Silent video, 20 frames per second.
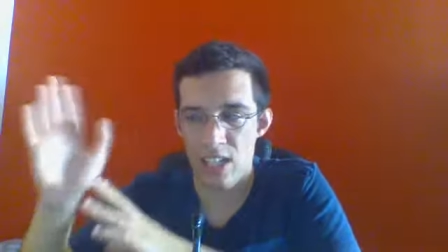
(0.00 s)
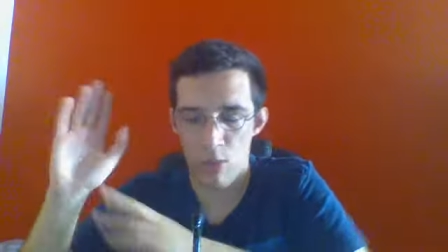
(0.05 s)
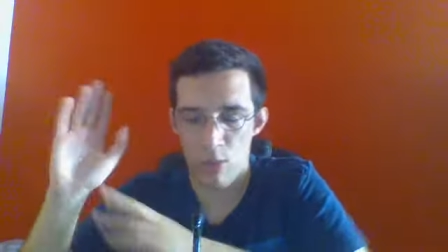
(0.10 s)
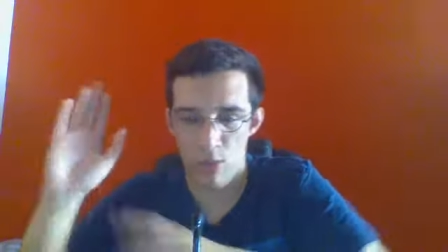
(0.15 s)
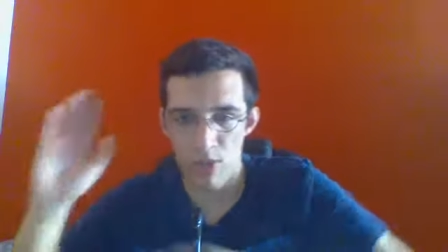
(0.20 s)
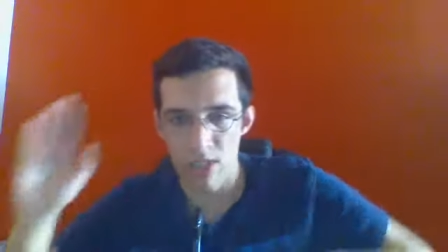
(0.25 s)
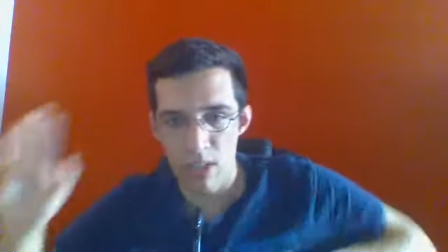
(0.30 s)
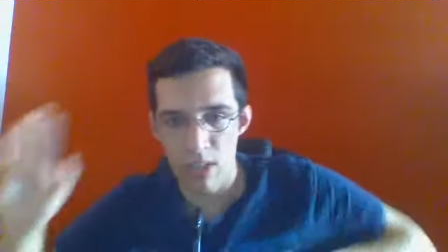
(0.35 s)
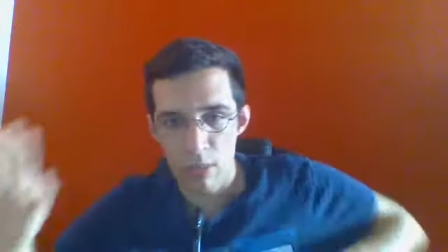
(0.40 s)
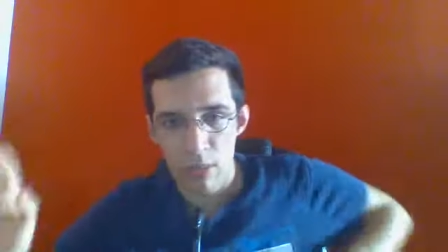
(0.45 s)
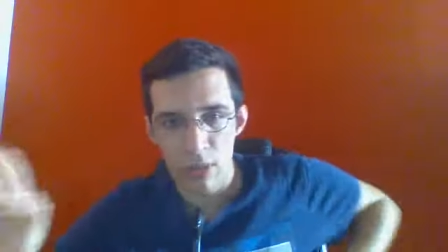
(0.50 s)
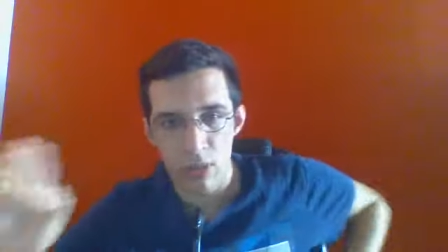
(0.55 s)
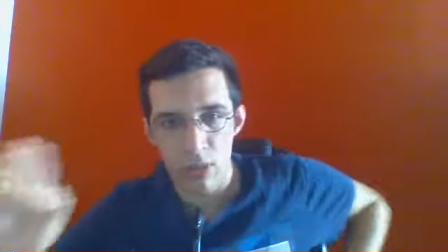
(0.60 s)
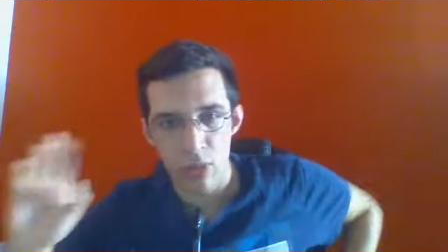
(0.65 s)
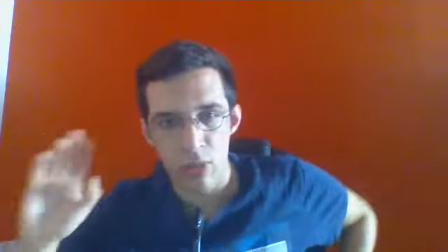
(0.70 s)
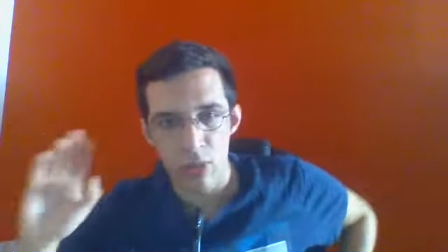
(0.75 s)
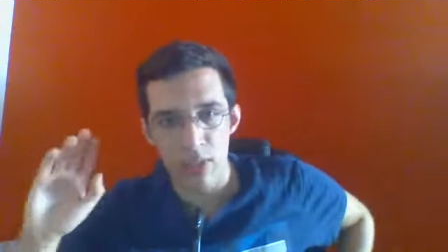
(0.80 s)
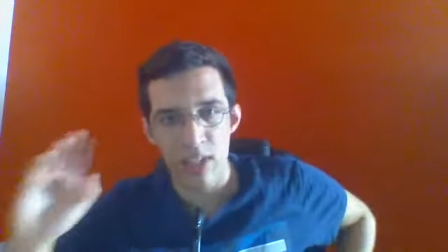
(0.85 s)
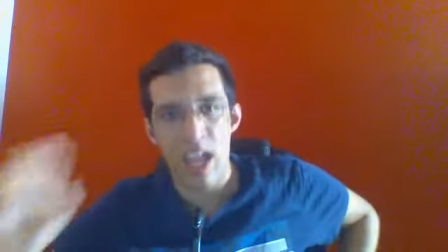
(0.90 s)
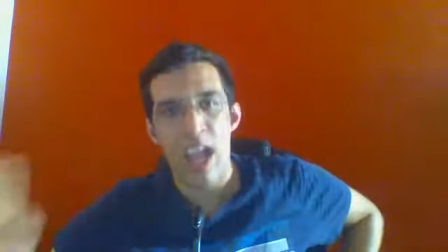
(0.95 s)
He was able
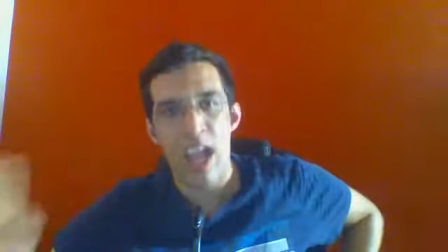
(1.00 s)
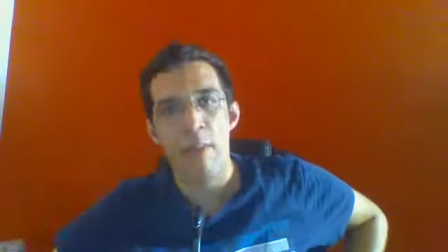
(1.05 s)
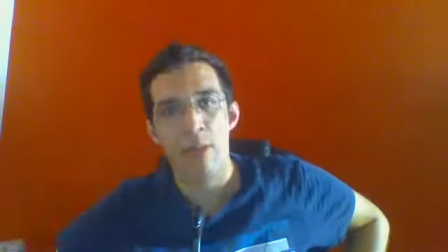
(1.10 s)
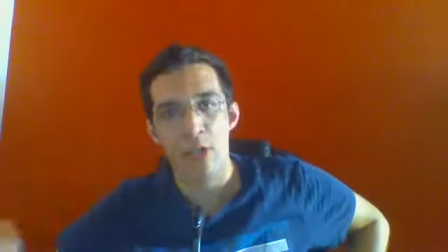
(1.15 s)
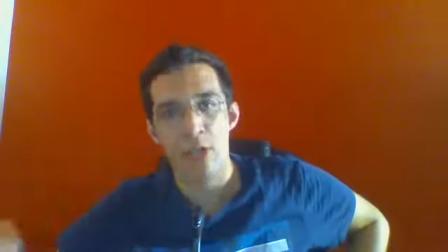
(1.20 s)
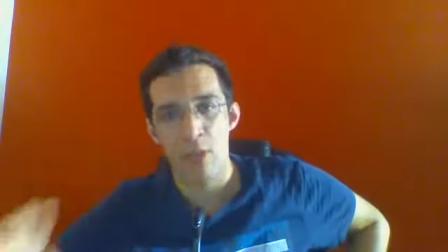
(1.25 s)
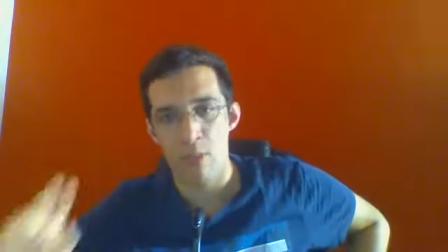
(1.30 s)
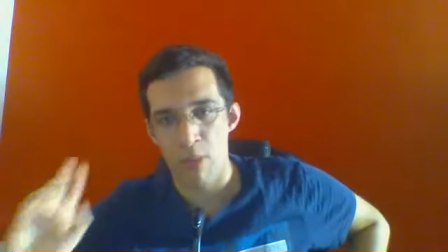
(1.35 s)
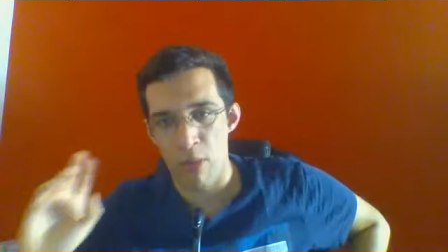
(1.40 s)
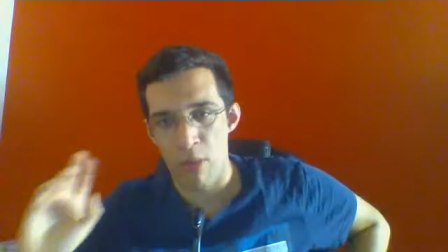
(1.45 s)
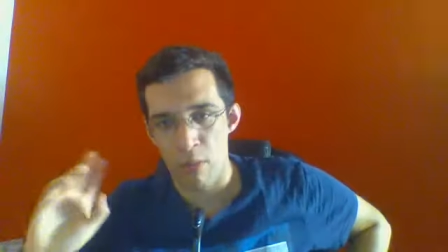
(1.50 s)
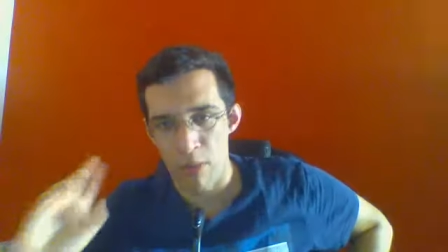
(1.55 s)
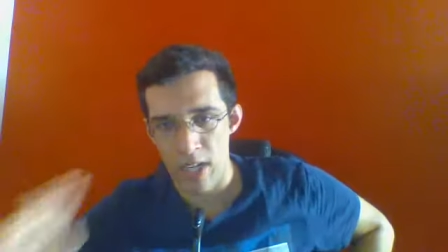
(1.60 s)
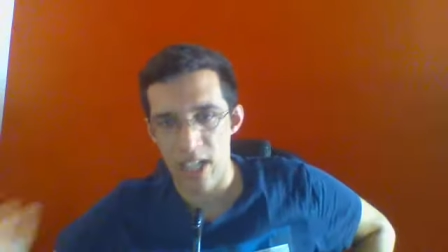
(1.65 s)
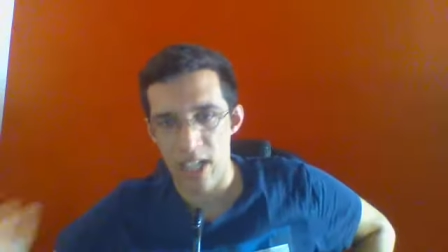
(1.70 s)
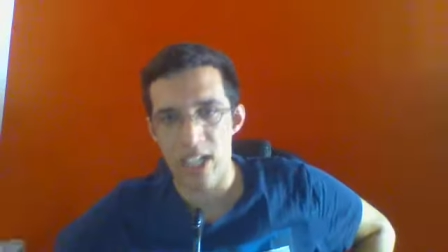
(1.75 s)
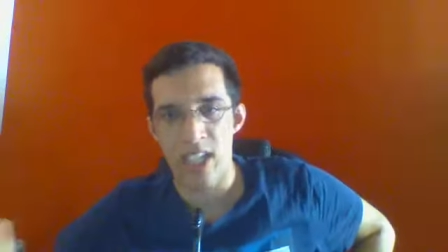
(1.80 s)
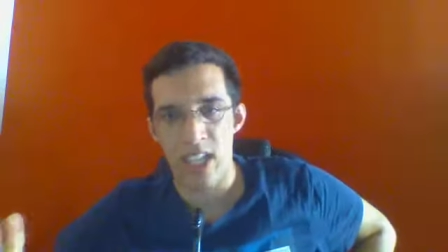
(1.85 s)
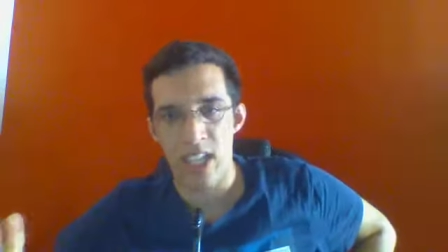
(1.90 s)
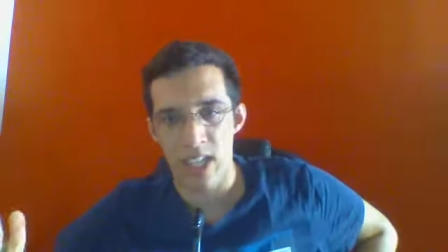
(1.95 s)
to damage
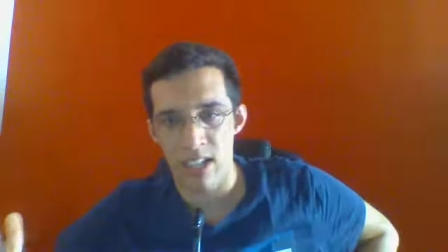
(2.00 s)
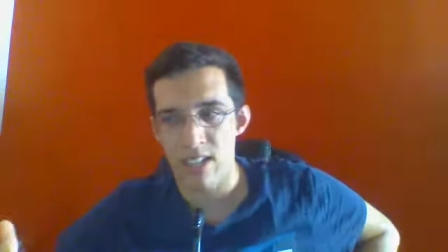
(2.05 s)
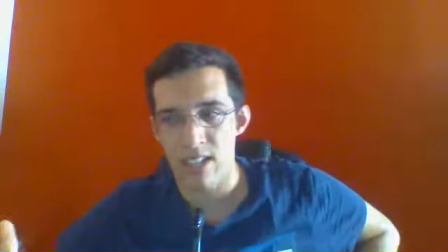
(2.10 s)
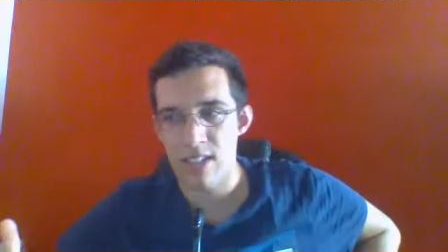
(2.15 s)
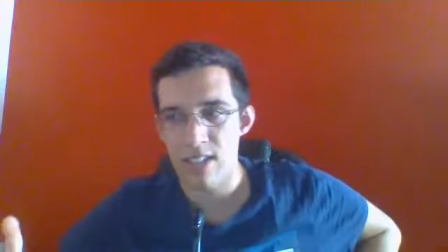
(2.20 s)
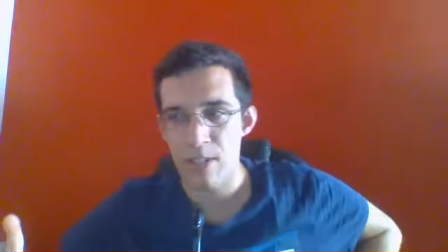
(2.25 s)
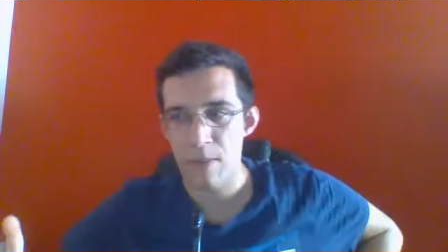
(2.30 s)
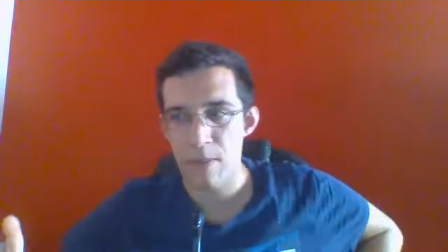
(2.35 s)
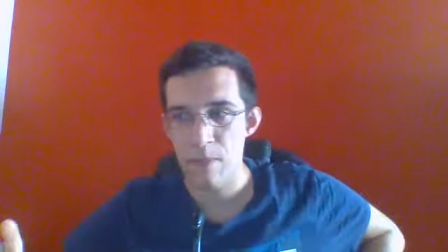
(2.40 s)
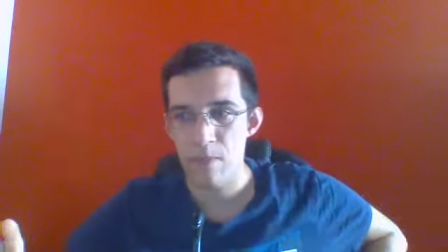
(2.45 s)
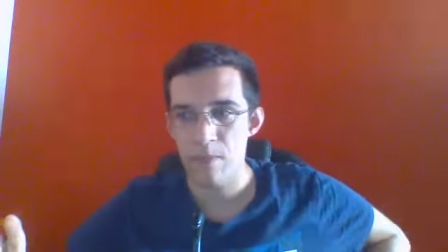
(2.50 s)
Prometheus.